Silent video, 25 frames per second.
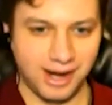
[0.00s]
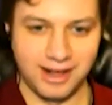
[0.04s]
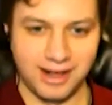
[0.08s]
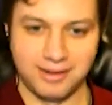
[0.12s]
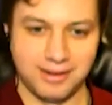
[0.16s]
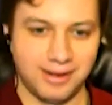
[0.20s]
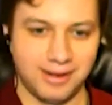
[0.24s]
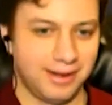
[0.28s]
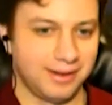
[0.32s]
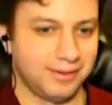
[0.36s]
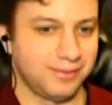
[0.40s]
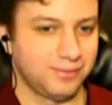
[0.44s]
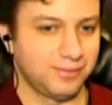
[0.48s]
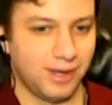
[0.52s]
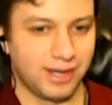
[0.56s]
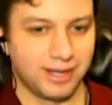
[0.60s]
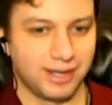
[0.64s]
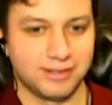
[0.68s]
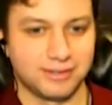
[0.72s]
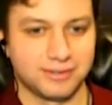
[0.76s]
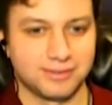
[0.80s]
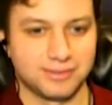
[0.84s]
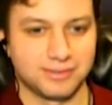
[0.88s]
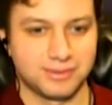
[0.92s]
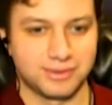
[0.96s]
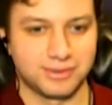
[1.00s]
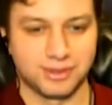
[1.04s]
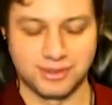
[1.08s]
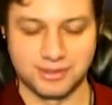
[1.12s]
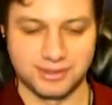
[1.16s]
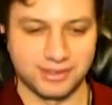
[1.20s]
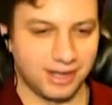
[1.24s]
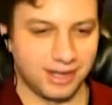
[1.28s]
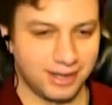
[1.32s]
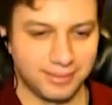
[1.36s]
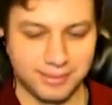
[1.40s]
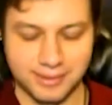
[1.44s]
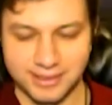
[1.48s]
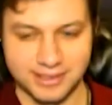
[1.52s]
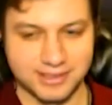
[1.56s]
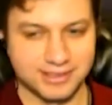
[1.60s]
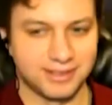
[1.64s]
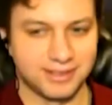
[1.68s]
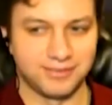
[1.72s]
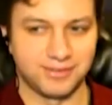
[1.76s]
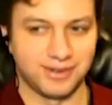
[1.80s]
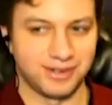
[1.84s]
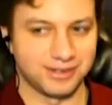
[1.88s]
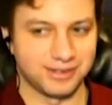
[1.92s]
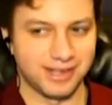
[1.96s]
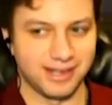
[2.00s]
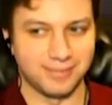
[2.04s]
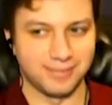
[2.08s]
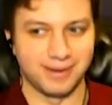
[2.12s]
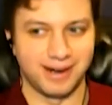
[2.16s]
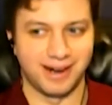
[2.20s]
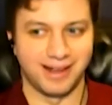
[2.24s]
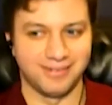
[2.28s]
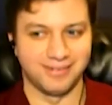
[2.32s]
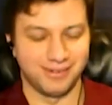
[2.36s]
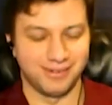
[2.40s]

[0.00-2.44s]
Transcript: I, I, I, could sort of talk about this stuff all day, but I